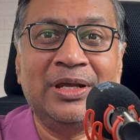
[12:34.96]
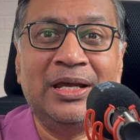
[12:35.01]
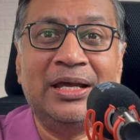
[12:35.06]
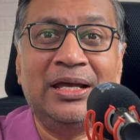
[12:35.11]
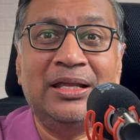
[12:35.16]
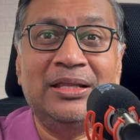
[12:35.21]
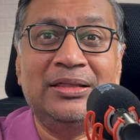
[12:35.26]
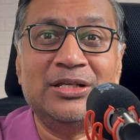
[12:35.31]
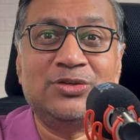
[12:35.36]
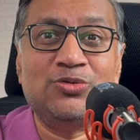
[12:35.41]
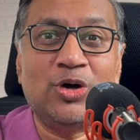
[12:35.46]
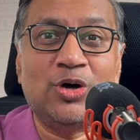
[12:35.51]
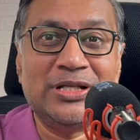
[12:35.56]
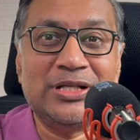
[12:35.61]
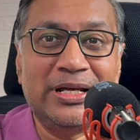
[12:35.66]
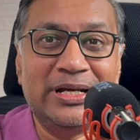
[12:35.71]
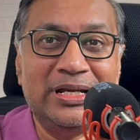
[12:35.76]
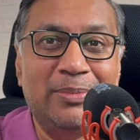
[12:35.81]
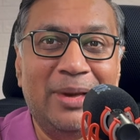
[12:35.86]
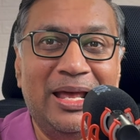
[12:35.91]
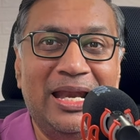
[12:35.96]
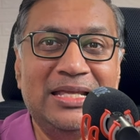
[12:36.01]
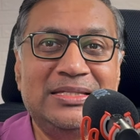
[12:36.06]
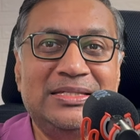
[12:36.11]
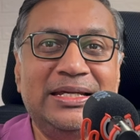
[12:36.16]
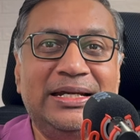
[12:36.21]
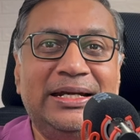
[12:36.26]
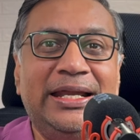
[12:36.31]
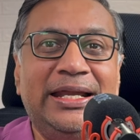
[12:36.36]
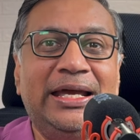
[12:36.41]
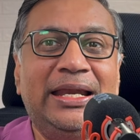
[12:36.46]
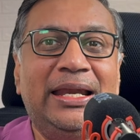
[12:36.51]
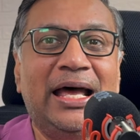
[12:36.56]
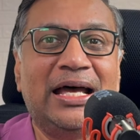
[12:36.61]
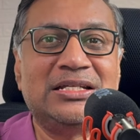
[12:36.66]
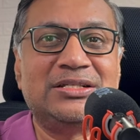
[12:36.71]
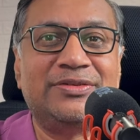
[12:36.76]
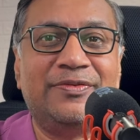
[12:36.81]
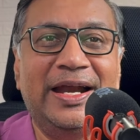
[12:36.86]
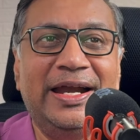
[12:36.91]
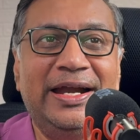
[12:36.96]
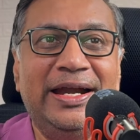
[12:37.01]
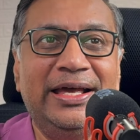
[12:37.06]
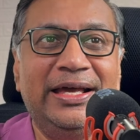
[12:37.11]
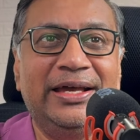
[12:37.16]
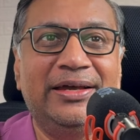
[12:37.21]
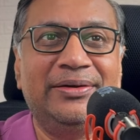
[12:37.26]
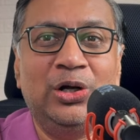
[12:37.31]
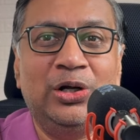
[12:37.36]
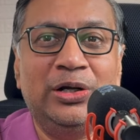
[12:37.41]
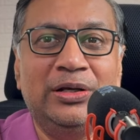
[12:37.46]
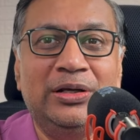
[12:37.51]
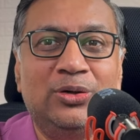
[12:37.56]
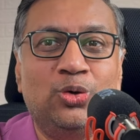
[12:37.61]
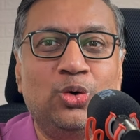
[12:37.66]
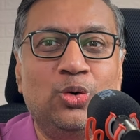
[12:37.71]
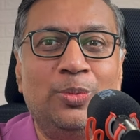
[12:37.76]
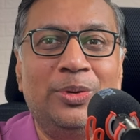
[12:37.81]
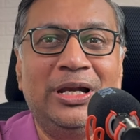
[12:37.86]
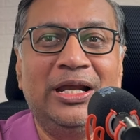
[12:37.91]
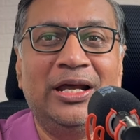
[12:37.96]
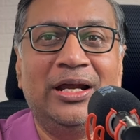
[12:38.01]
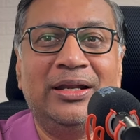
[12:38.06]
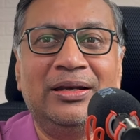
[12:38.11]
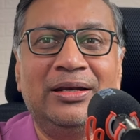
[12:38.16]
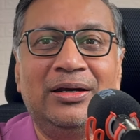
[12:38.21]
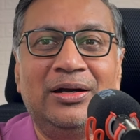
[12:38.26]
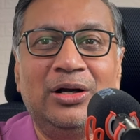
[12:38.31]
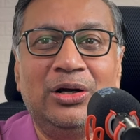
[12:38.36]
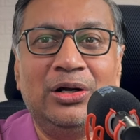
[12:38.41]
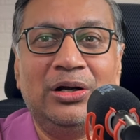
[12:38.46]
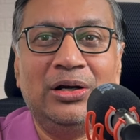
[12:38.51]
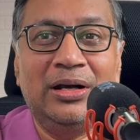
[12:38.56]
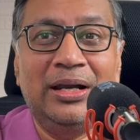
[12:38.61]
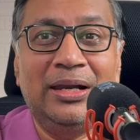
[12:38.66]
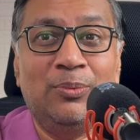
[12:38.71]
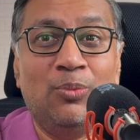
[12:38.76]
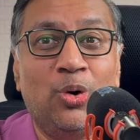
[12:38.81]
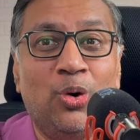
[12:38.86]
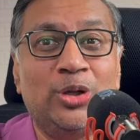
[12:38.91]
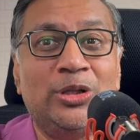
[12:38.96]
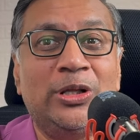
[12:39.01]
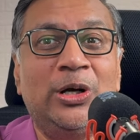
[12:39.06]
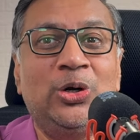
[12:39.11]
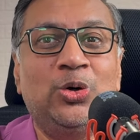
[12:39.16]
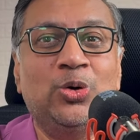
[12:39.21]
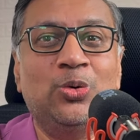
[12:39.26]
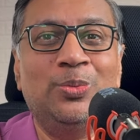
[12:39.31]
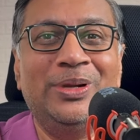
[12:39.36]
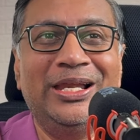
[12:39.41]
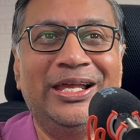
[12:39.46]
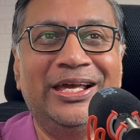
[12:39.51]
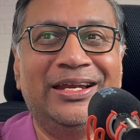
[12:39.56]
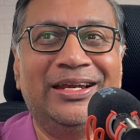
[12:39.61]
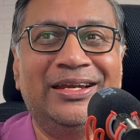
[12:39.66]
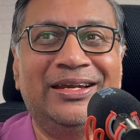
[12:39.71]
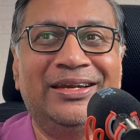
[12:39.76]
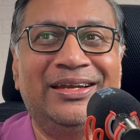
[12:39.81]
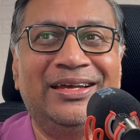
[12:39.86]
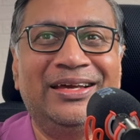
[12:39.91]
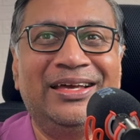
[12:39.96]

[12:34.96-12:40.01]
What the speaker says: This was the rebalancing day last Friday. 2 billion, more than 2 billion.